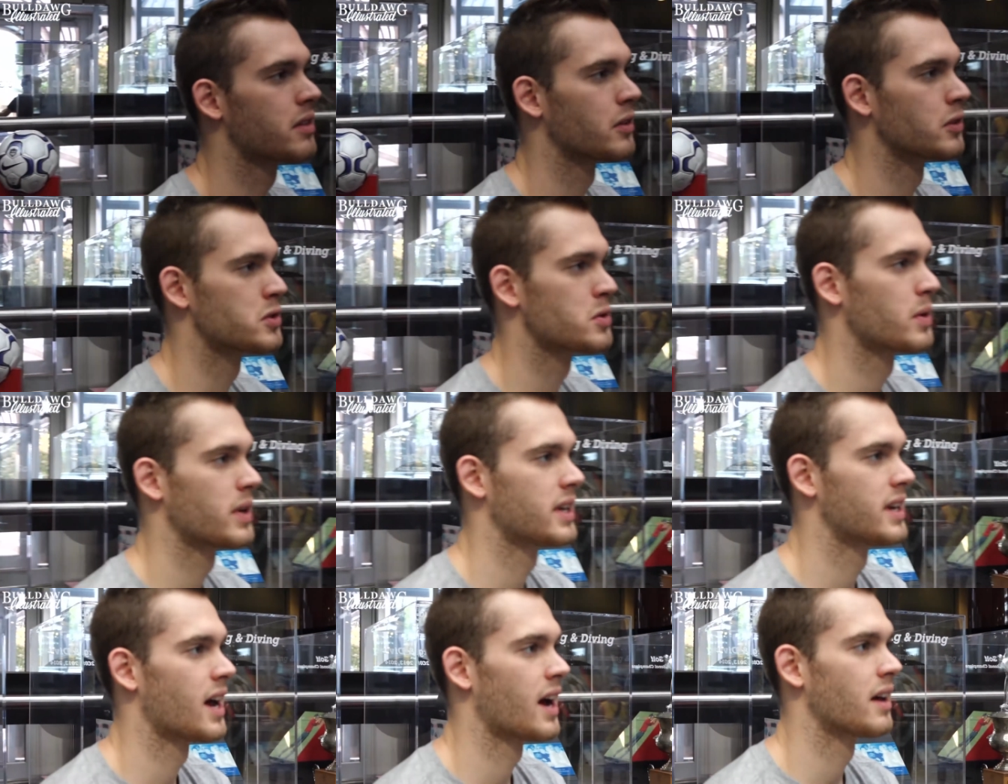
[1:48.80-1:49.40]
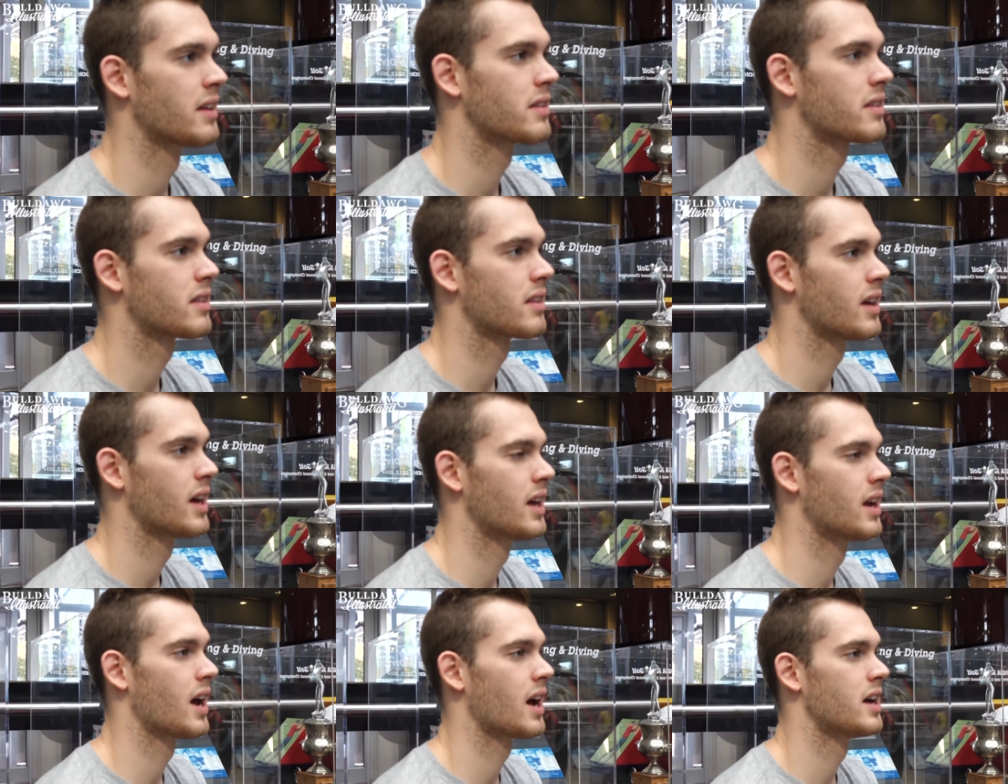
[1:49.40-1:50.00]
or 29th,
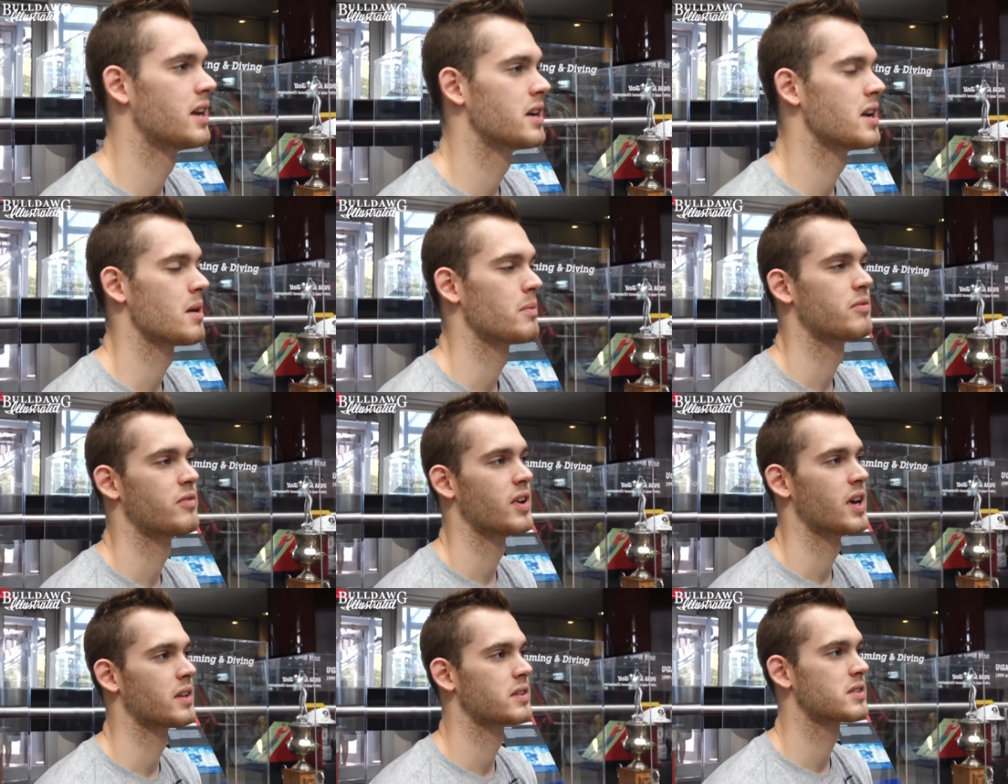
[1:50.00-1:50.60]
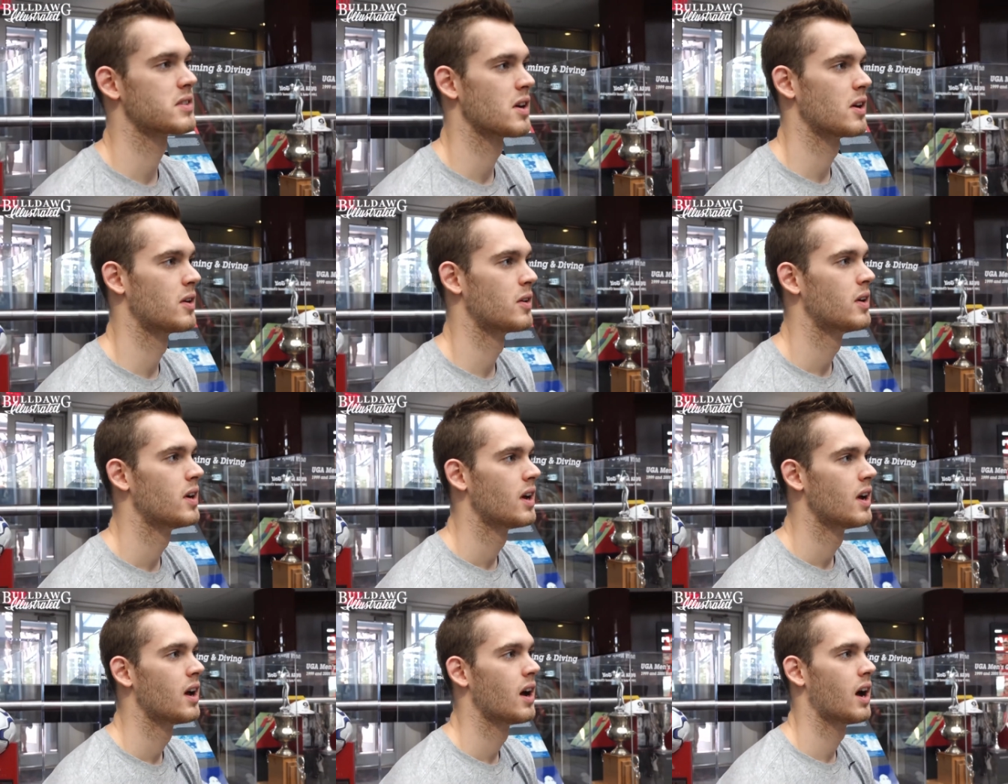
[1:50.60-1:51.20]
and I ended up fifth. So
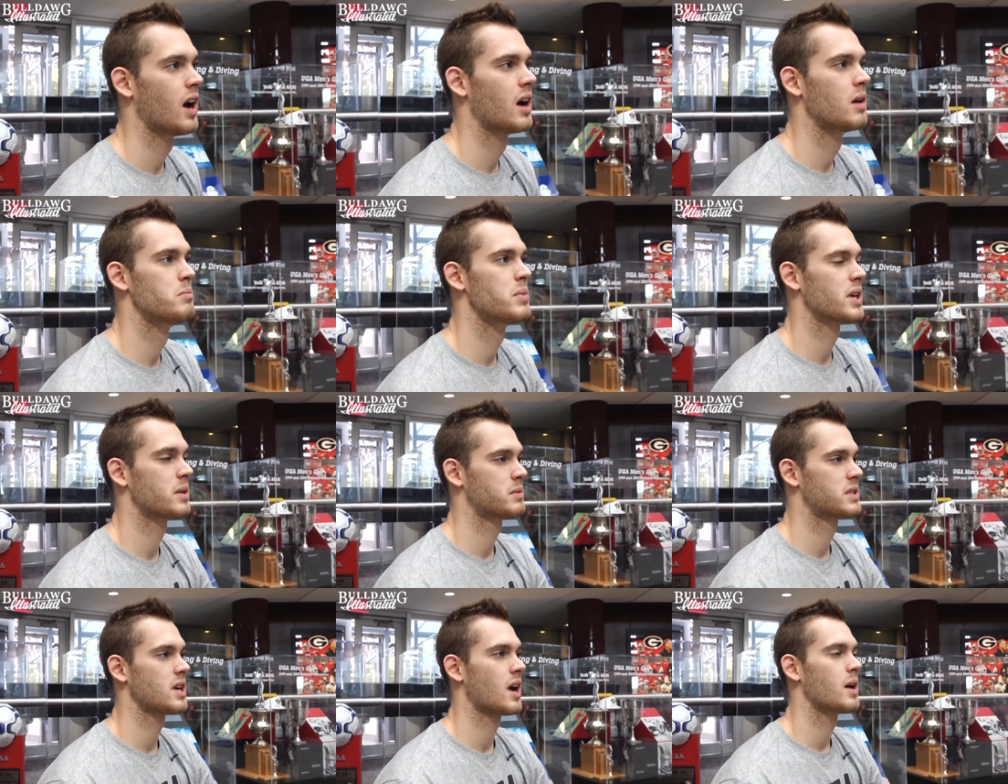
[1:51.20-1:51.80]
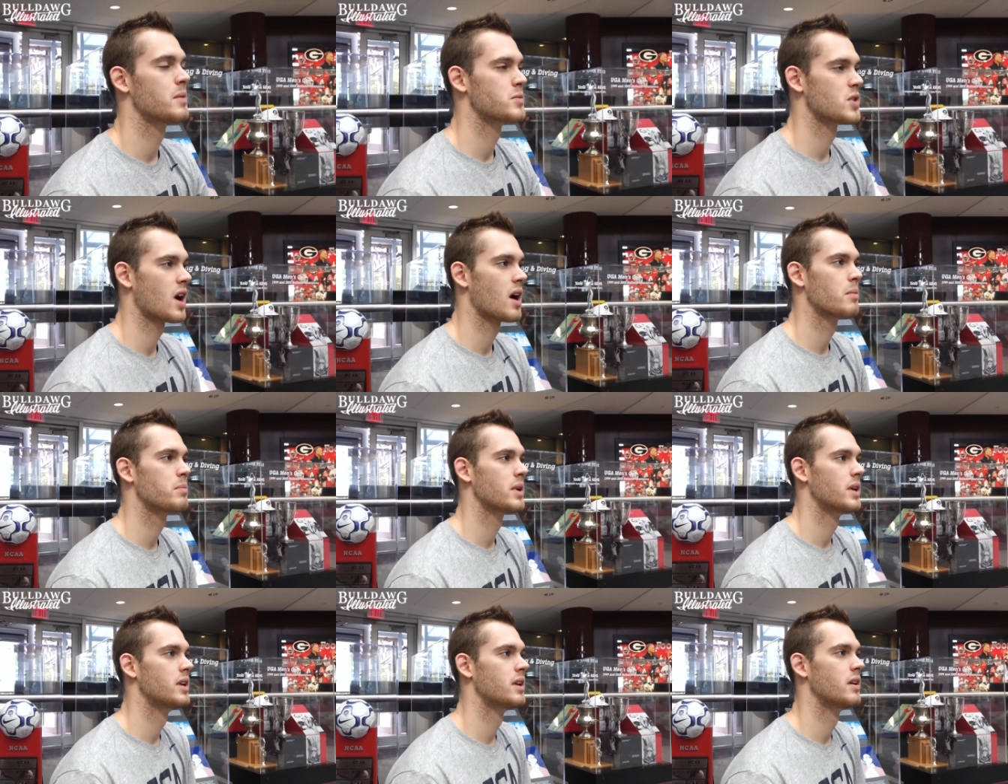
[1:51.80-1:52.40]
uh, big time
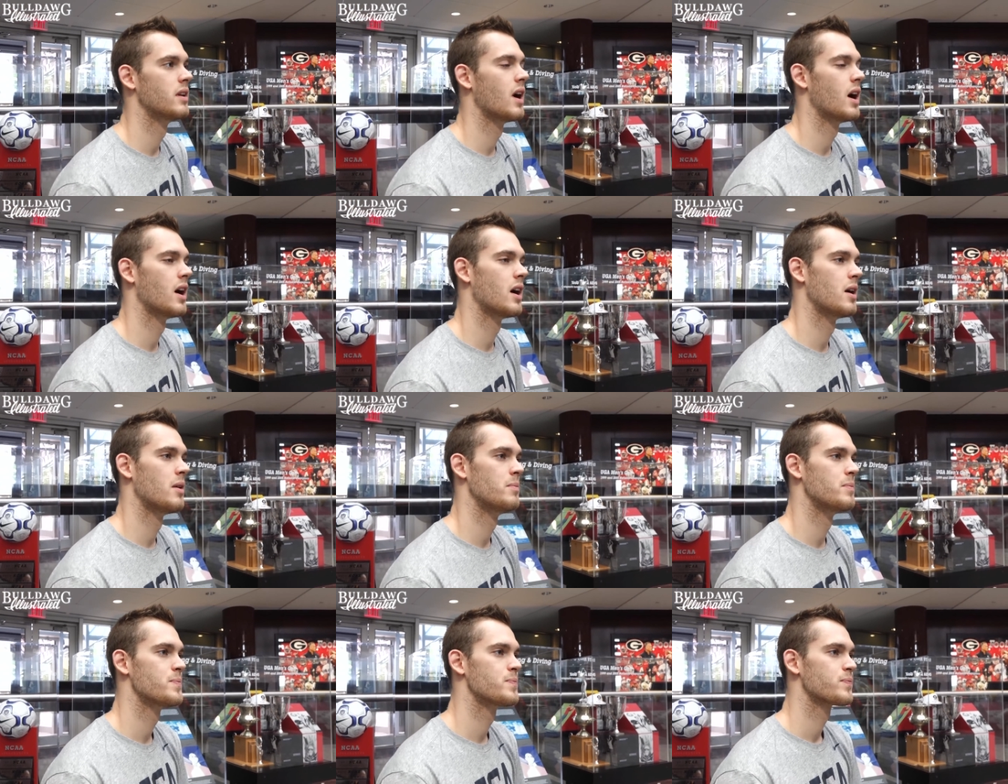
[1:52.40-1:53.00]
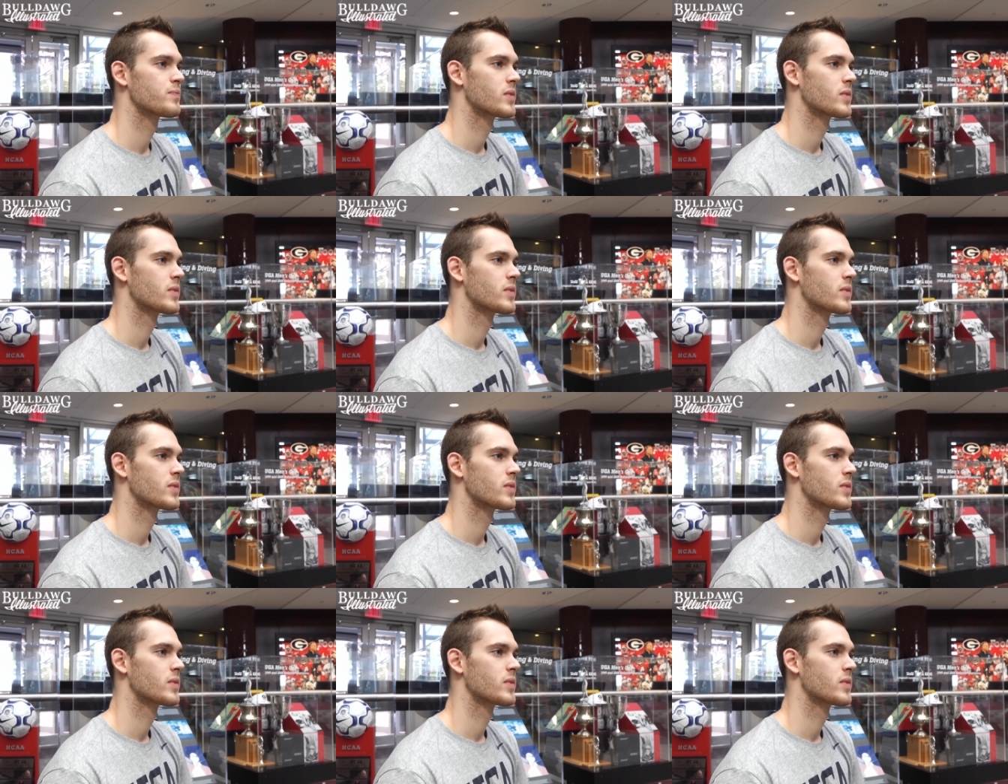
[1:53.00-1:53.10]
drop, and um,